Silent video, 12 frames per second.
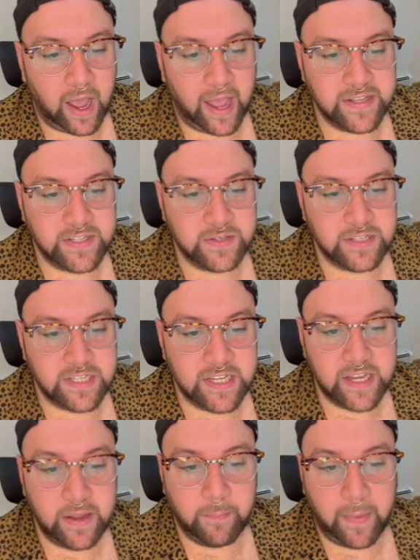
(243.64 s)
as you
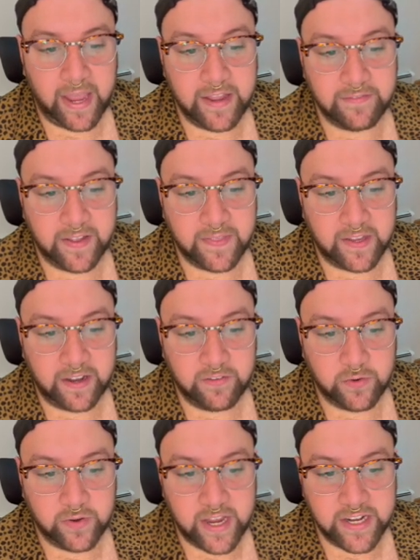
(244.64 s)
see, my event that I
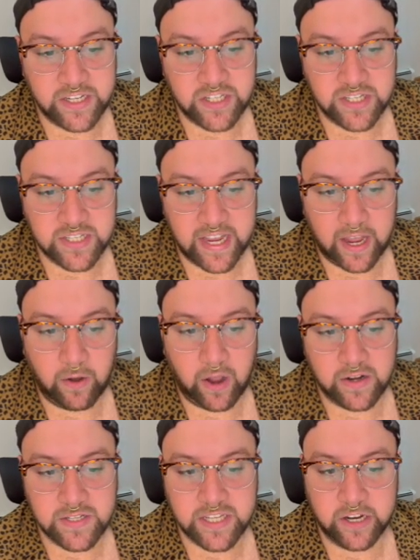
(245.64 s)
created just now,
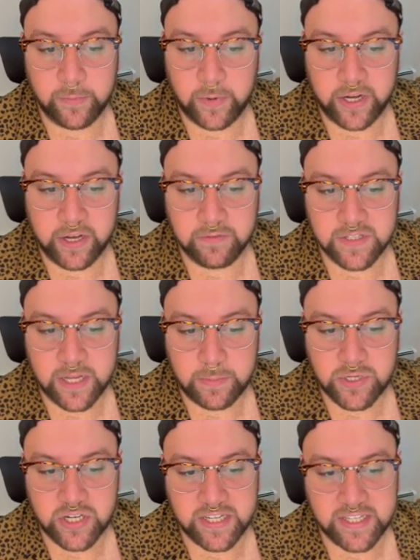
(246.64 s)
our ceremony and
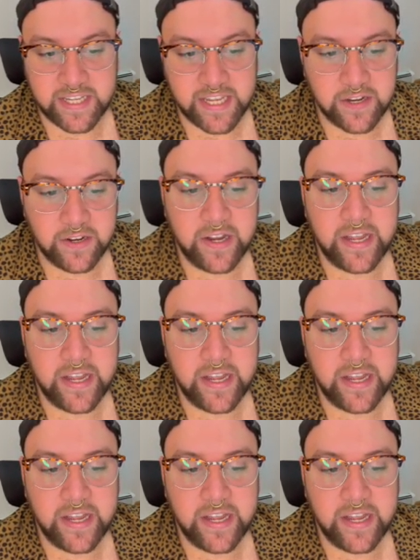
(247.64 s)
reception is here